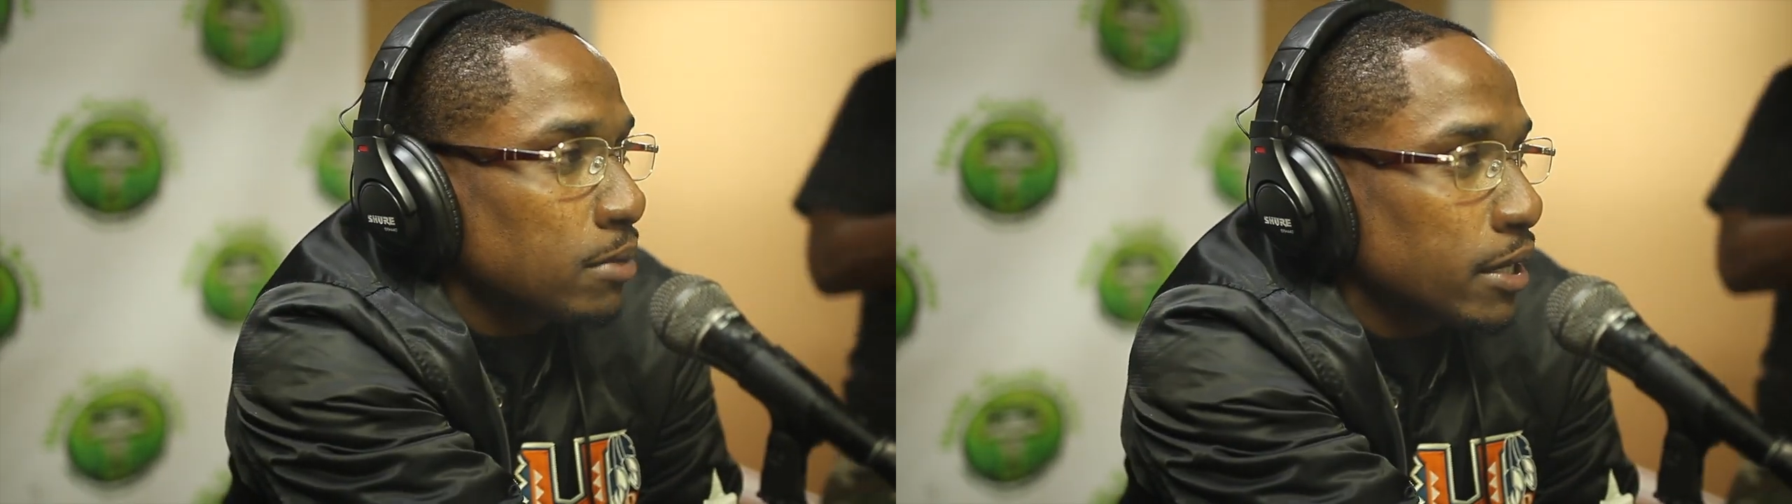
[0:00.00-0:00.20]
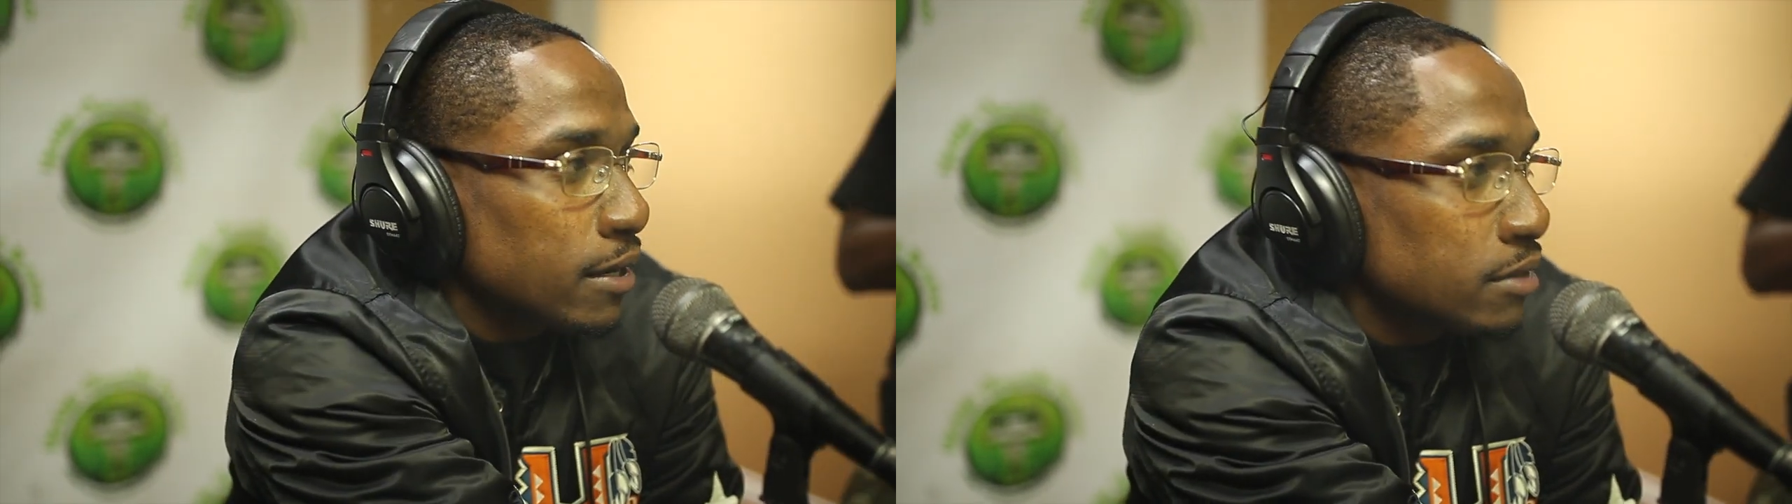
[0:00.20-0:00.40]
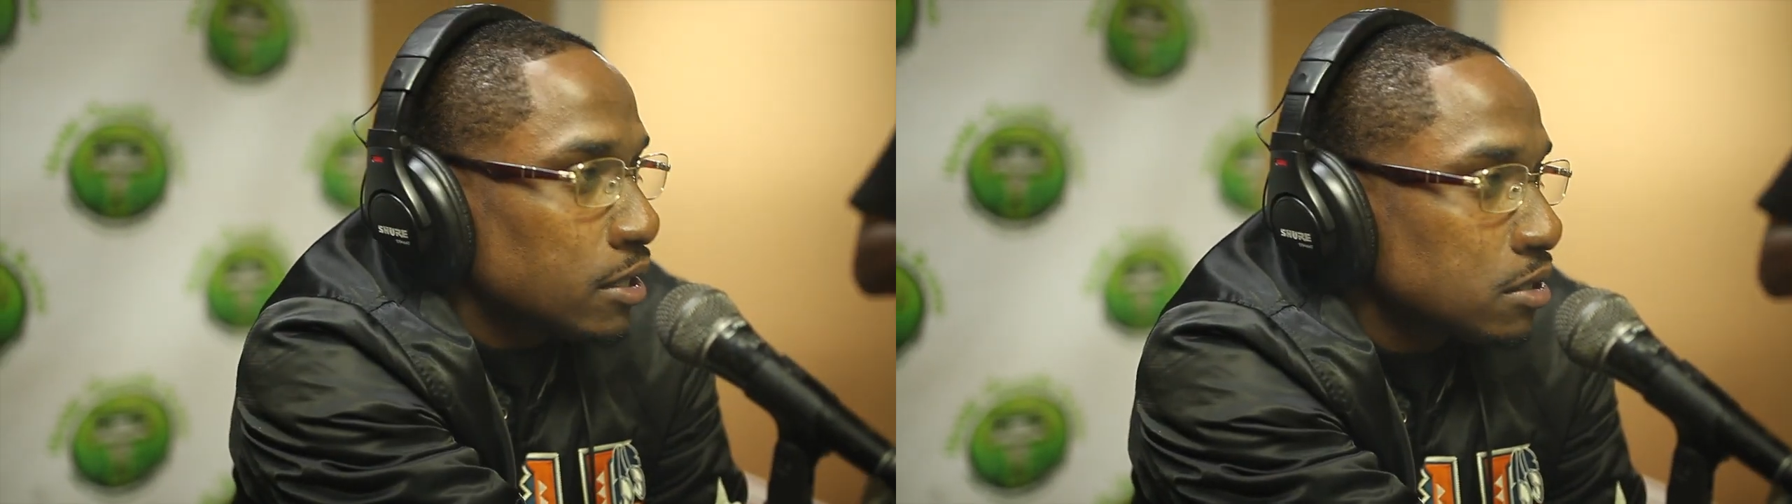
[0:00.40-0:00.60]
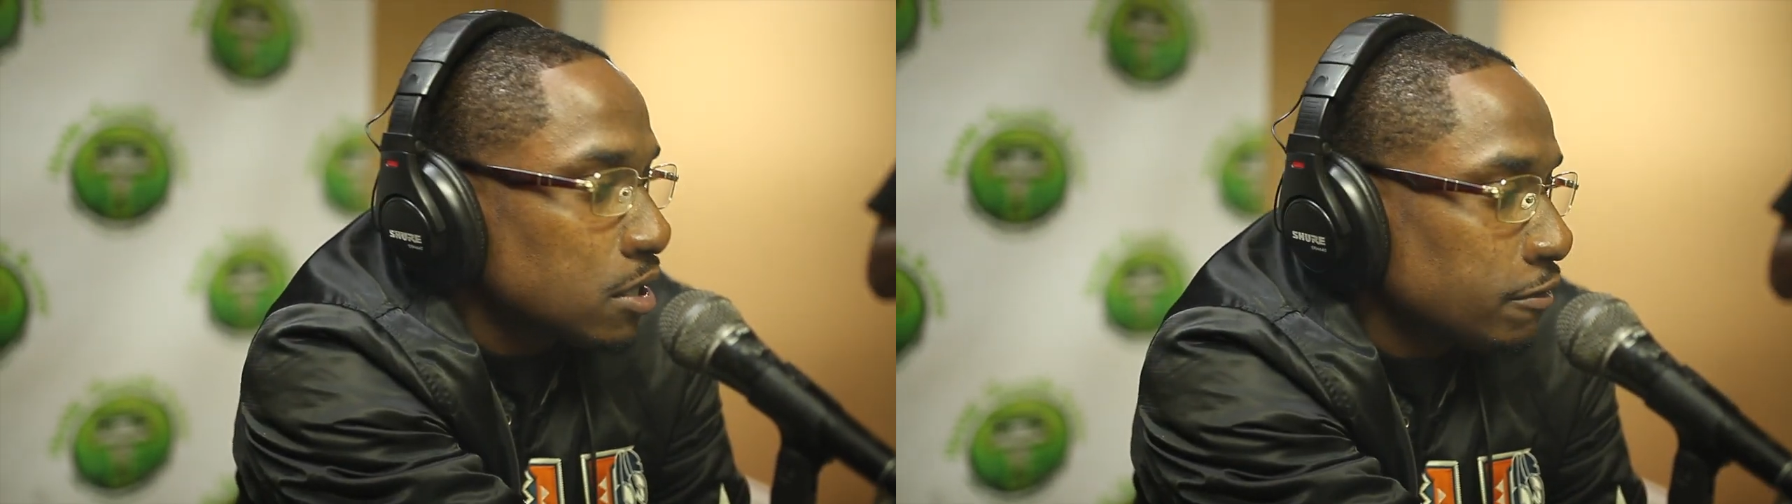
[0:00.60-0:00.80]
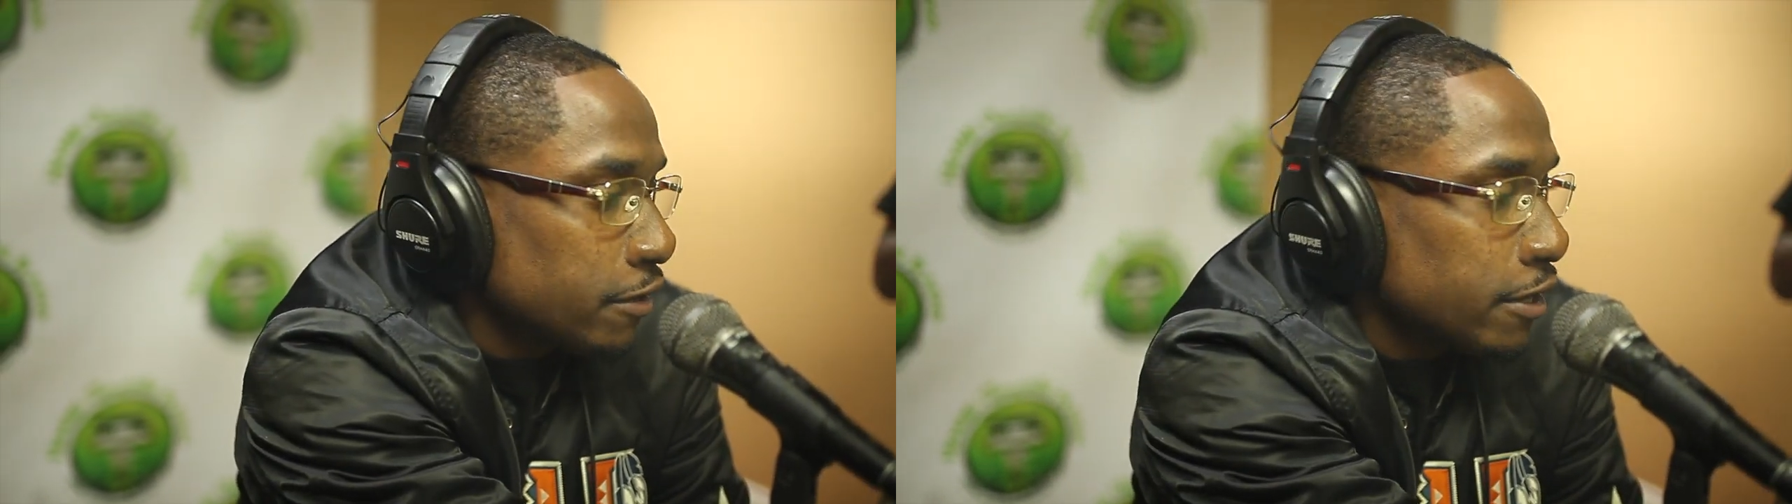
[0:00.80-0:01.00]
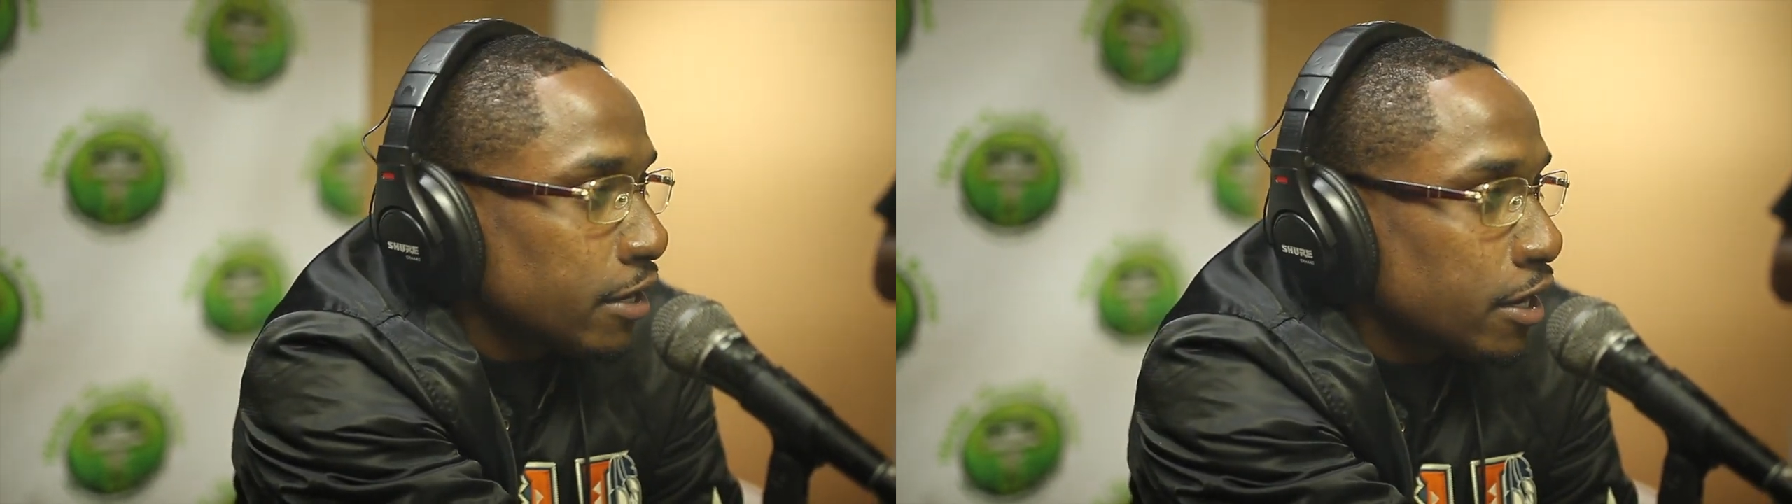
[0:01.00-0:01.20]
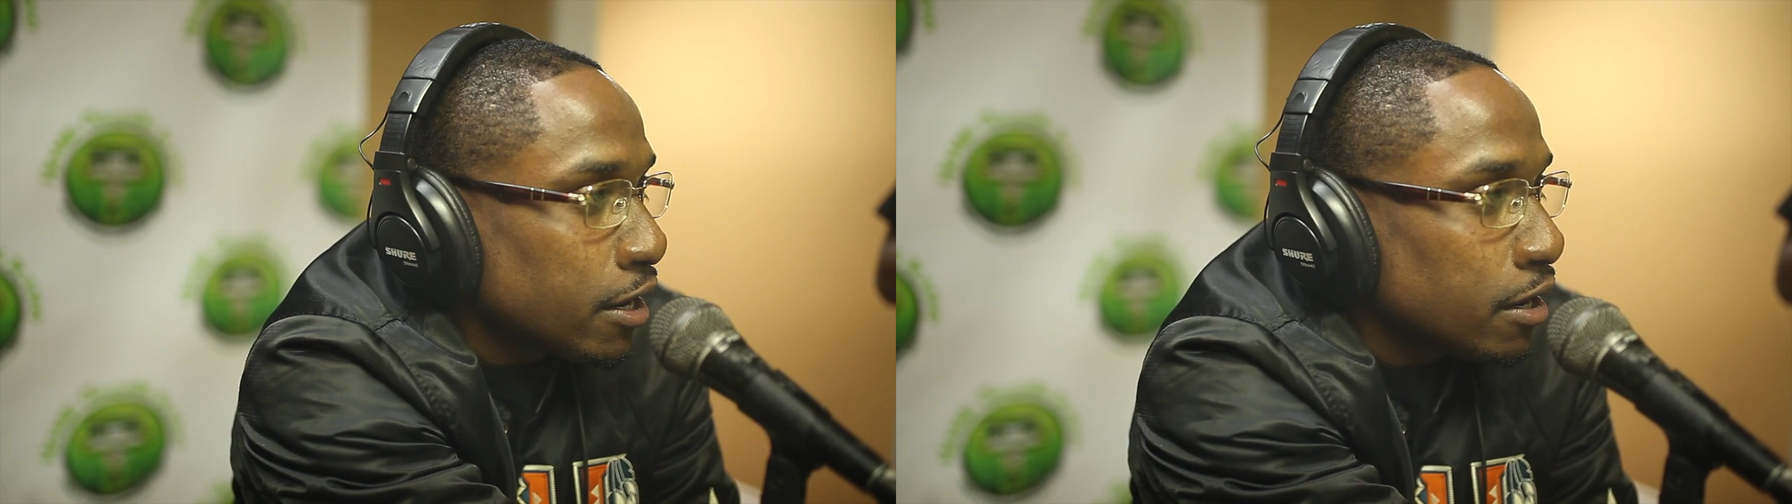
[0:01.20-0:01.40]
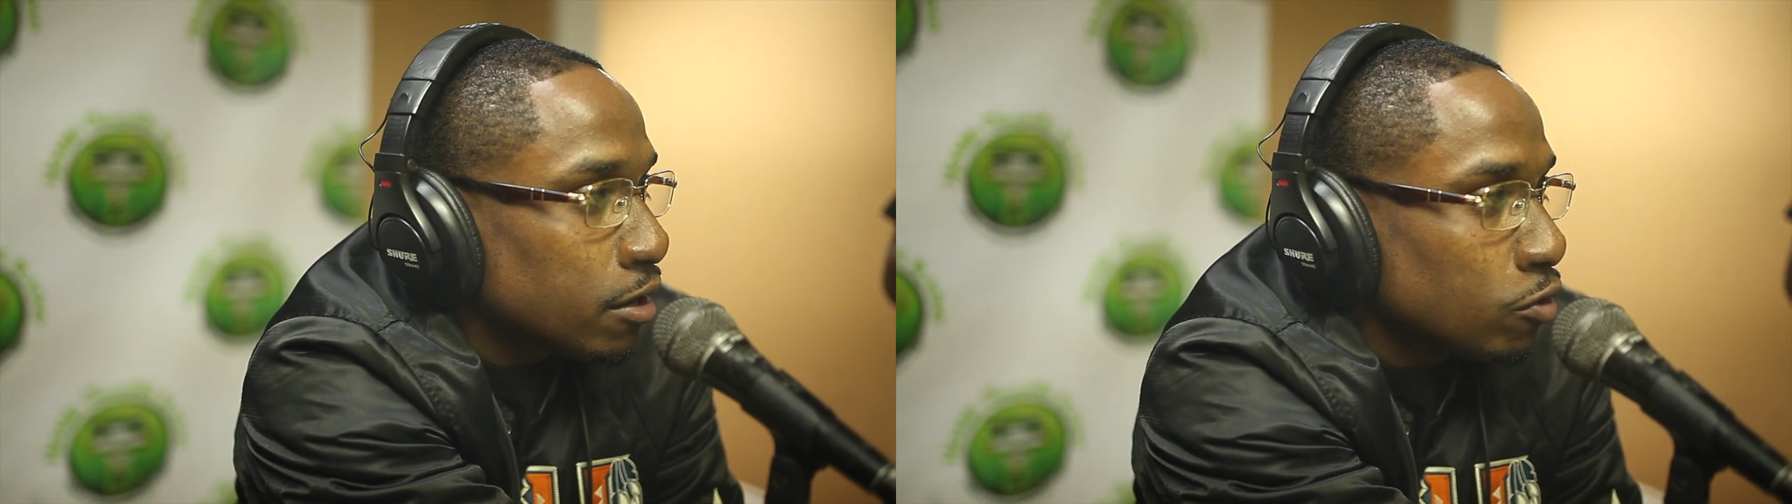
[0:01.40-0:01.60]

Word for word: Like I did stuff here and there,